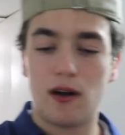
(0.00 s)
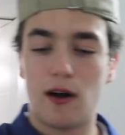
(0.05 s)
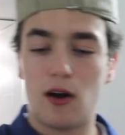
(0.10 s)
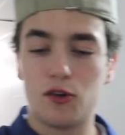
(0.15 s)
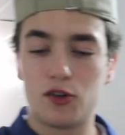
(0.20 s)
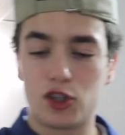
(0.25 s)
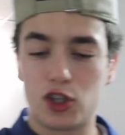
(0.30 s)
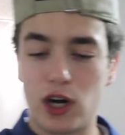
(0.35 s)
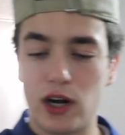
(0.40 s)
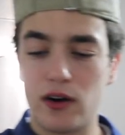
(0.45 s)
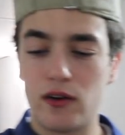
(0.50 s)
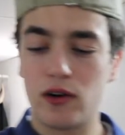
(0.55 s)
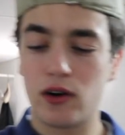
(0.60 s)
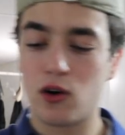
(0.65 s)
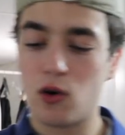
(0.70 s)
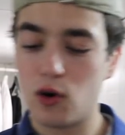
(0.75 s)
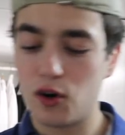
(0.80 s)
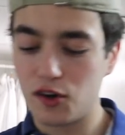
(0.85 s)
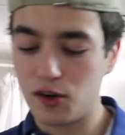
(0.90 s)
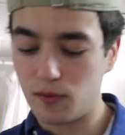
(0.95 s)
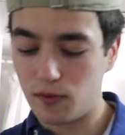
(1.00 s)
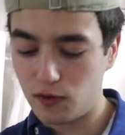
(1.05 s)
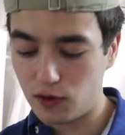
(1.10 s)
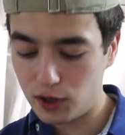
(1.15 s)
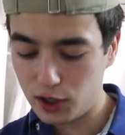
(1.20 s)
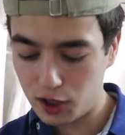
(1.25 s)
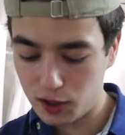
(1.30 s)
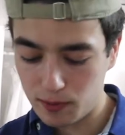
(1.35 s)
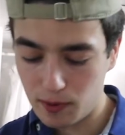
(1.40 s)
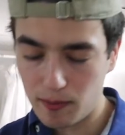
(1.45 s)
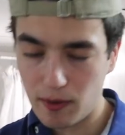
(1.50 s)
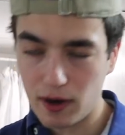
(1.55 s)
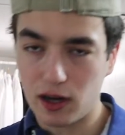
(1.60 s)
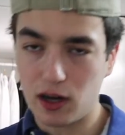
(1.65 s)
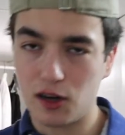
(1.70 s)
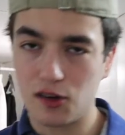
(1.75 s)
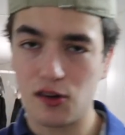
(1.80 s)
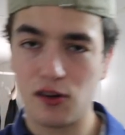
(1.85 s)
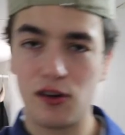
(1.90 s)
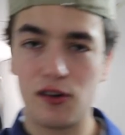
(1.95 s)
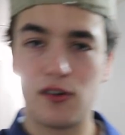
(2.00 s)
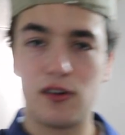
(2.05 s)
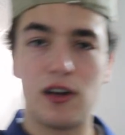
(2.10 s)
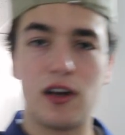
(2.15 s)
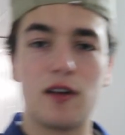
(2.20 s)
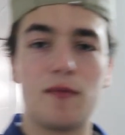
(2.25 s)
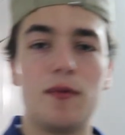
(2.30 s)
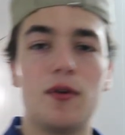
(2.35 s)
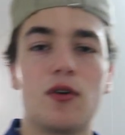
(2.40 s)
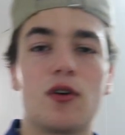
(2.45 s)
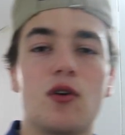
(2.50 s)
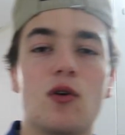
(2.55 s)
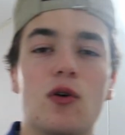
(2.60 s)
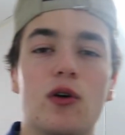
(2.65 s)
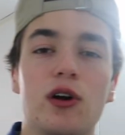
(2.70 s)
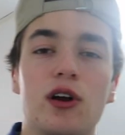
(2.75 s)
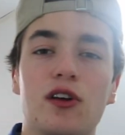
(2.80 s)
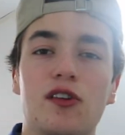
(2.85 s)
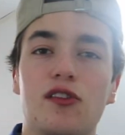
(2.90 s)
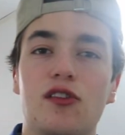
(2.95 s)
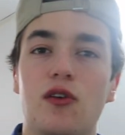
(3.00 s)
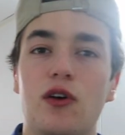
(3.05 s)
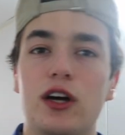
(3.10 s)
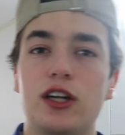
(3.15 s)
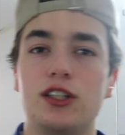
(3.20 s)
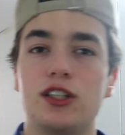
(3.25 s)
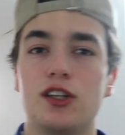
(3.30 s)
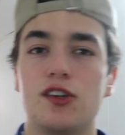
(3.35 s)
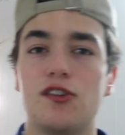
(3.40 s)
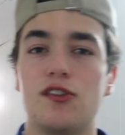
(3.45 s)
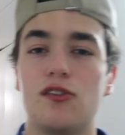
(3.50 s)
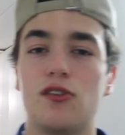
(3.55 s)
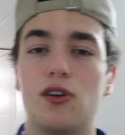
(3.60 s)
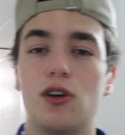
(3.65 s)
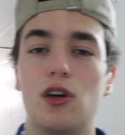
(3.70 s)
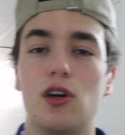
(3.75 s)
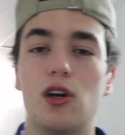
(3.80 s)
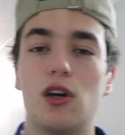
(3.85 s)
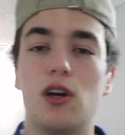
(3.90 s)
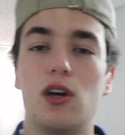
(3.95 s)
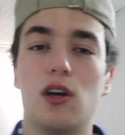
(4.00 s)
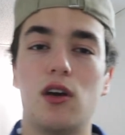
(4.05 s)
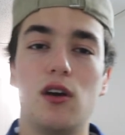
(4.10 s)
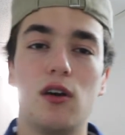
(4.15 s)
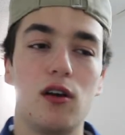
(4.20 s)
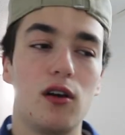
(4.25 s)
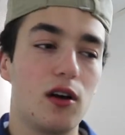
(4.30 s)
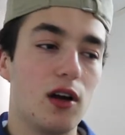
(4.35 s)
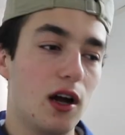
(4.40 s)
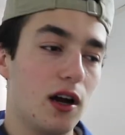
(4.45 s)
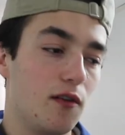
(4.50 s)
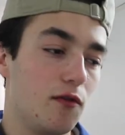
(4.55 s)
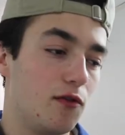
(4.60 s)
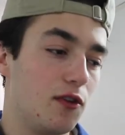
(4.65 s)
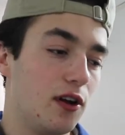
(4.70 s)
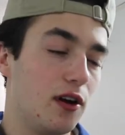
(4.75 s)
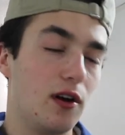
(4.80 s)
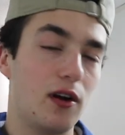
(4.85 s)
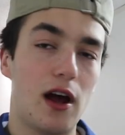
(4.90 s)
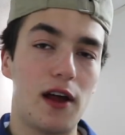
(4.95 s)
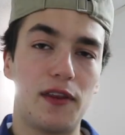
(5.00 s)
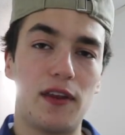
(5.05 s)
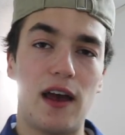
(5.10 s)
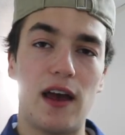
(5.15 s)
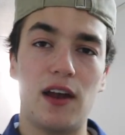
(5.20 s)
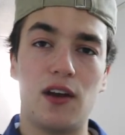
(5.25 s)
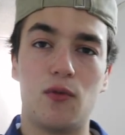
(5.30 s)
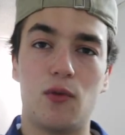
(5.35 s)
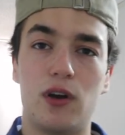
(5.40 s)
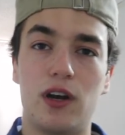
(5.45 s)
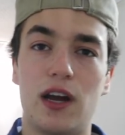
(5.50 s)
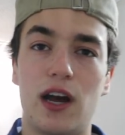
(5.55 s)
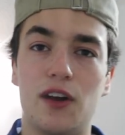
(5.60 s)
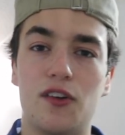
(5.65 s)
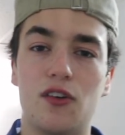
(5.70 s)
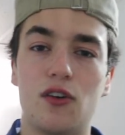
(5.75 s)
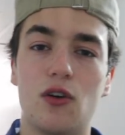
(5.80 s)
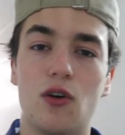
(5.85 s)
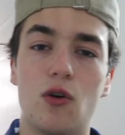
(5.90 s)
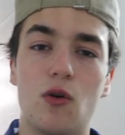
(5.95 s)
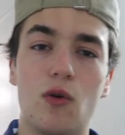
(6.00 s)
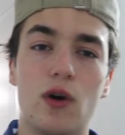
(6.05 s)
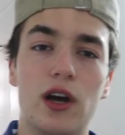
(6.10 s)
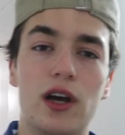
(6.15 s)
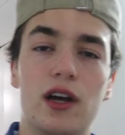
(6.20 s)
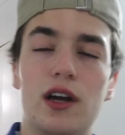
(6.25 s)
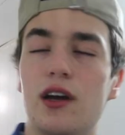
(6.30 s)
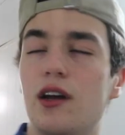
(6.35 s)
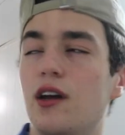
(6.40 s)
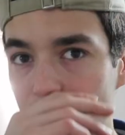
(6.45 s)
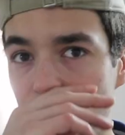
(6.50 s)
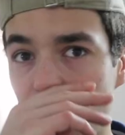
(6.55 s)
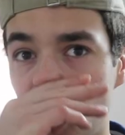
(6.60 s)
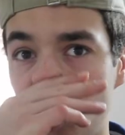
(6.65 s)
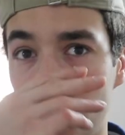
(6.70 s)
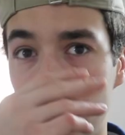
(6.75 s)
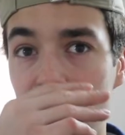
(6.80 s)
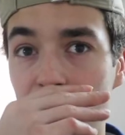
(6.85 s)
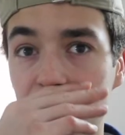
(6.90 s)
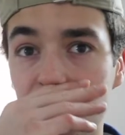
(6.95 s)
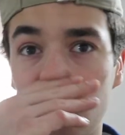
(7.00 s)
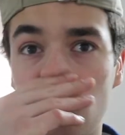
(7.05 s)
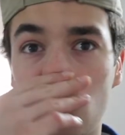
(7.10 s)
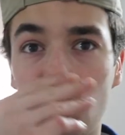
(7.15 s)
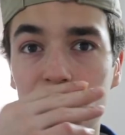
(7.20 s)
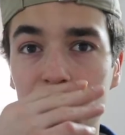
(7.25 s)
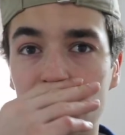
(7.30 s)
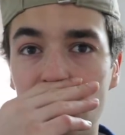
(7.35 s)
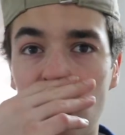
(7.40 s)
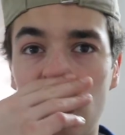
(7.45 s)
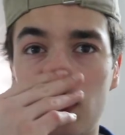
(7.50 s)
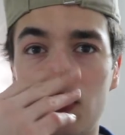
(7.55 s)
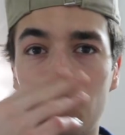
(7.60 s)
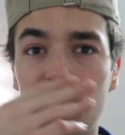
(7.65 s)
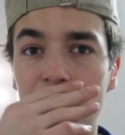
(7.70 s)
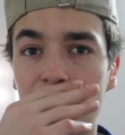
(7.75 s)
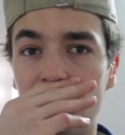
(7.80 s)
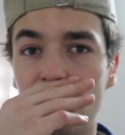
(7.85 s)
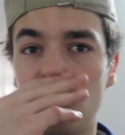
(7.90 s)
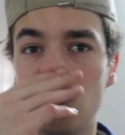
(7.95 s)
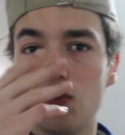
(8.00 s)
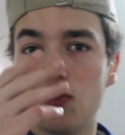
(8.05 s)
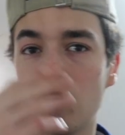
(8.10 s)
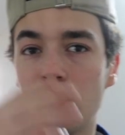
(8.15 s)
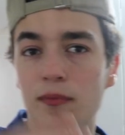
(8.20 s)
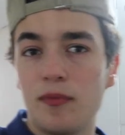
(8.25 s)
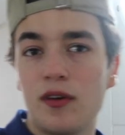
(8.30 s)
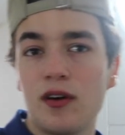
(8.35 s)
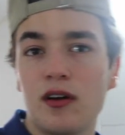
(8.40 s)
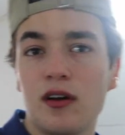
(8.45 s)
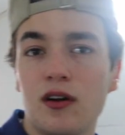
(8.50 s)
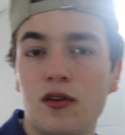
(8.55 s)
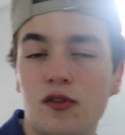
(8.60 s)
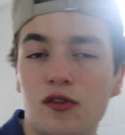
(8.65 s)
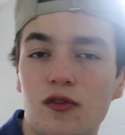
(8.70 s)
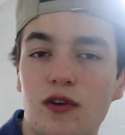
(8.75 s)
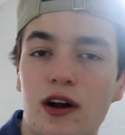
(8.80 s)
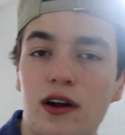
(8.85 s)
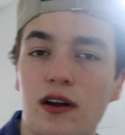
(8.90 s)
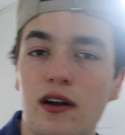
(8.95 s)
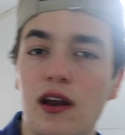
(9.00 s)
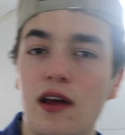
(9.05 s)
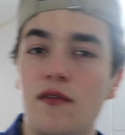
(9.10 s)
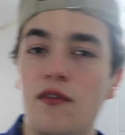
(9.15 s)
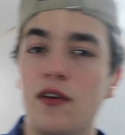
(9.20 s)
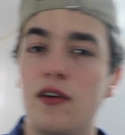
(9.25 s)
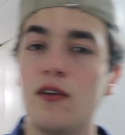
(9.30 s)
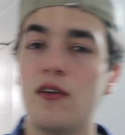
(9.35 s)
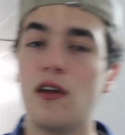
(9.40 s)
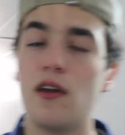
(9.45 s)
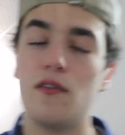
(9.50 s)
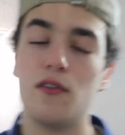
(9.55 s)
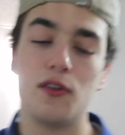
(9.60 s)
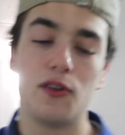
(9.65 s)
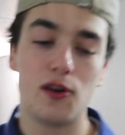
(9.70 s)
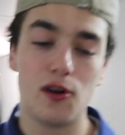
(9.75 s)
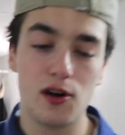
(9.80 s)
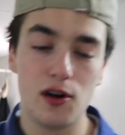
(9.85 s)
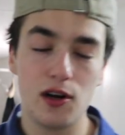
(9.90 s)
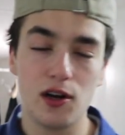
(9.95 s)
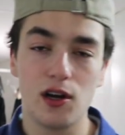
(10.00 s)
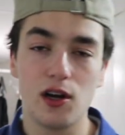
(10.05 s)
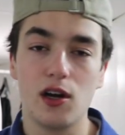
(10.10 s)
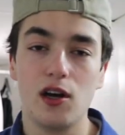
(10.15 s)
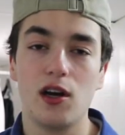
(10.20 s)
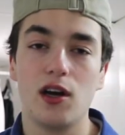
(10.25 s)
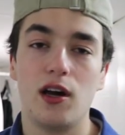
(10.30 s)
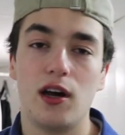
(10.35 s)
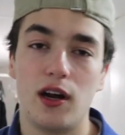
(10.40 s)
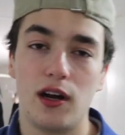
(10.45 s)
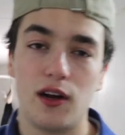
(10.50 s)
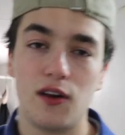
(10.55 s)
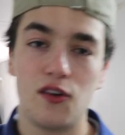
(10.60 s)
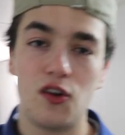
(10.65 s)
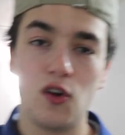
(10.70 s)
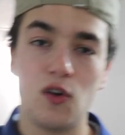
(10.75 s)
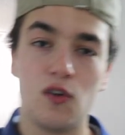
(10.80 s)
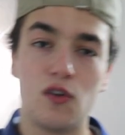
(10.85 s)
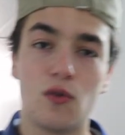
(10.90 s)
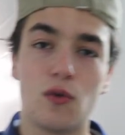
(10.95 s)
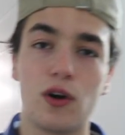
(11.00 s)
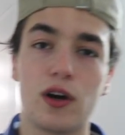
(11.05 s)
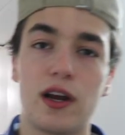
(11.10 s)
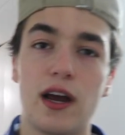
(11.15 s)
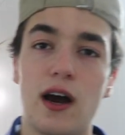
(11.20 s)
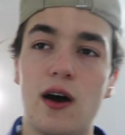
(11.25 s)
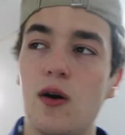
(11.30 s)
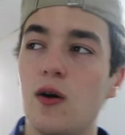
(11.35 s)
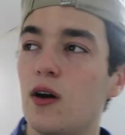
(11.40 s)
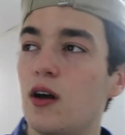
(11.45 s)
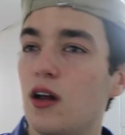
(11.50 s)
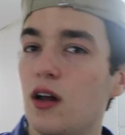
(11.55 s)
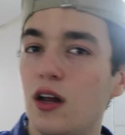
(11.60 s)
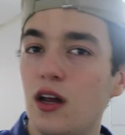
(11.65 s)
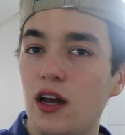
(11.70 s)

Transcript: I was trying to record some footage, but my cousin doesn't like me recording, so I just kind of did it at the end when he had to go away. So he had to go inside because he had to do something, and it was around 11 or 11:30, and I continued to work out.